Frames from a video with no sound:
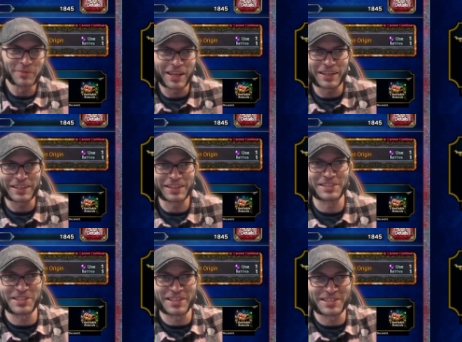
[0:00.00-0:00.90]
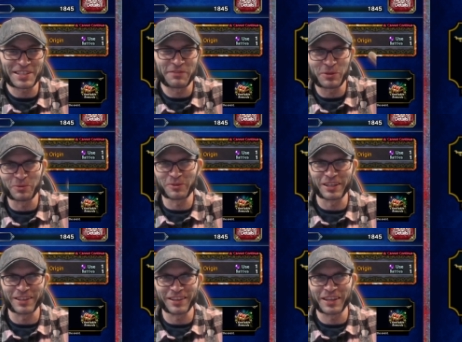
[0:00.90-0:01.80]
And it says, if you
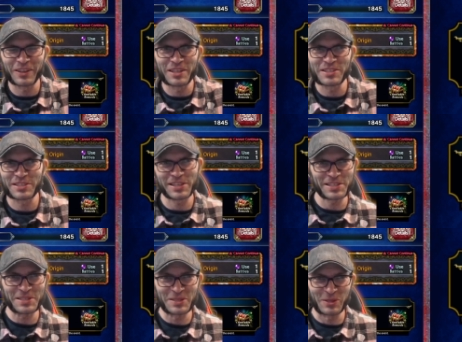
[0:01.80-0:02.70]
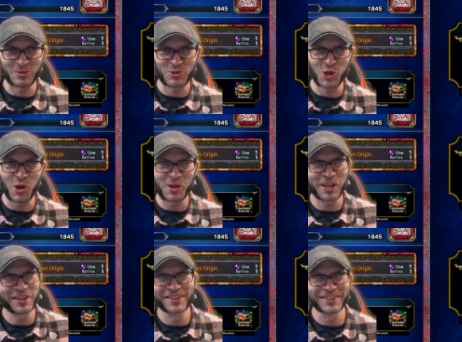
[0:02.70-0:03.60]
analyze it, it says he's a little chonk.
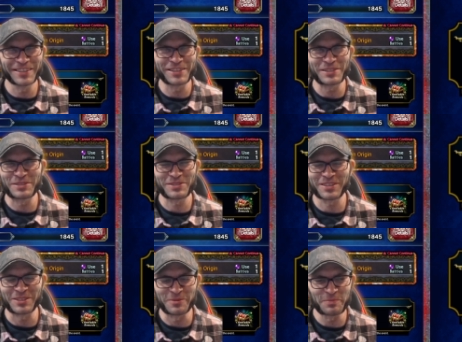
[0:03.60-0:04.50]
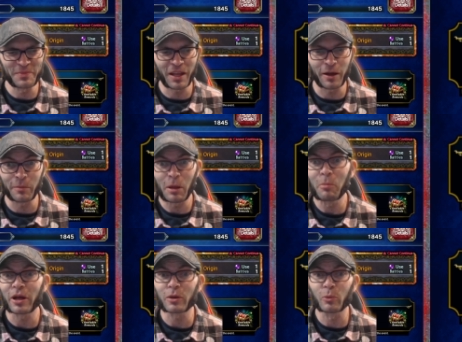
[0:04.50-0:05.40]
It's cute.
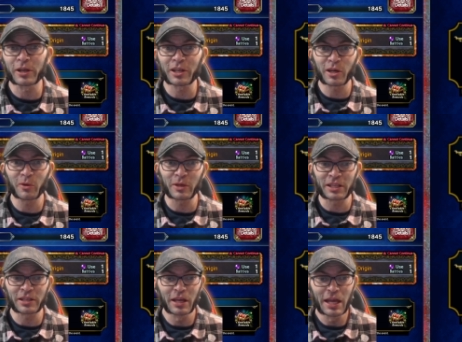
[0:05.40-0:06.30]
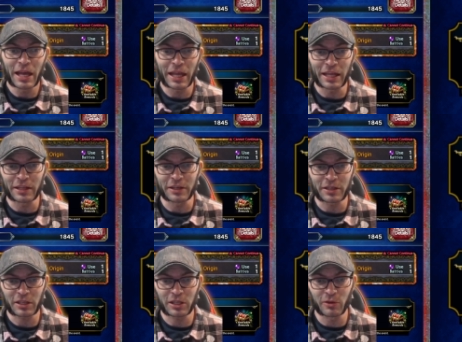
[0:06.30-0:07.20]
But we're going to go in
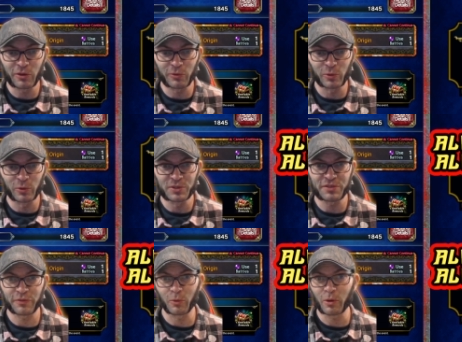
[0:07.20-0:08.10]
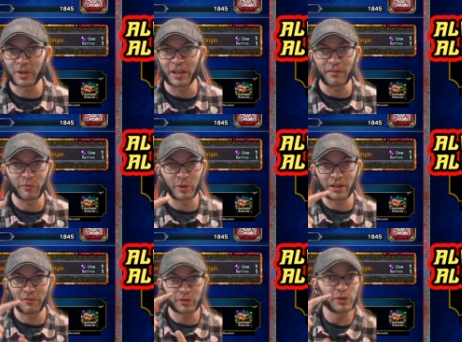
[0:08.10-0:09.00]
and here are the rules for what we have. We
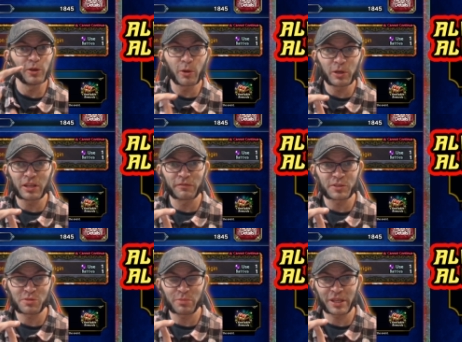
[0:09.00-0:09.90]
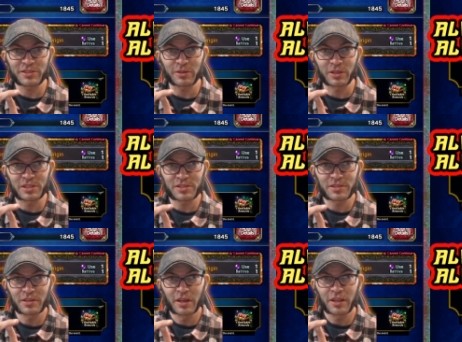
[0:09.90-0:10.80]
have no Neovision base
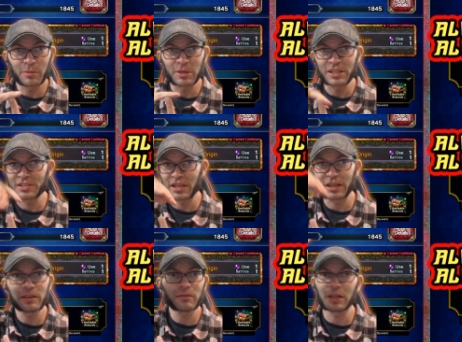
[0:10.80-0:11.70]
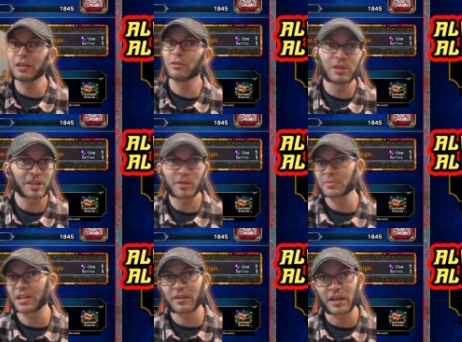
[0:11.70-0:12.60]
units. That means any unit that
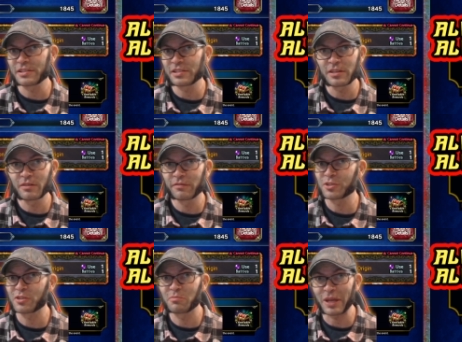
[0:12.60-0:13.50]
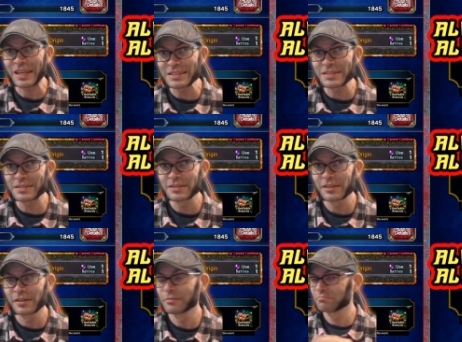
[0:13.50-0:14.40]
comes down as a Neovision base,
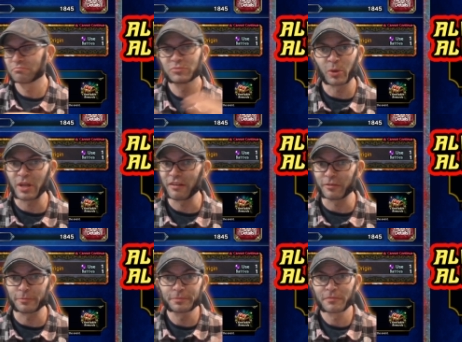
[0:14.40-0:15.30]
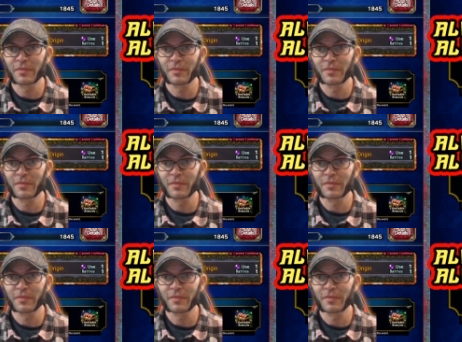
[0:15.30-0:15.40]
don't have them.